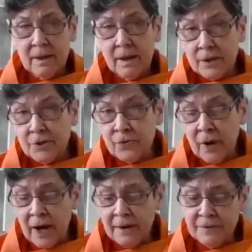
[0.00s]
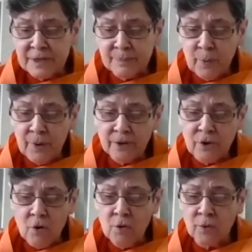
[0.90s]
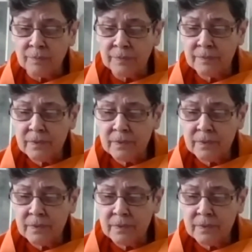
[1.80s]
And to drive this point home,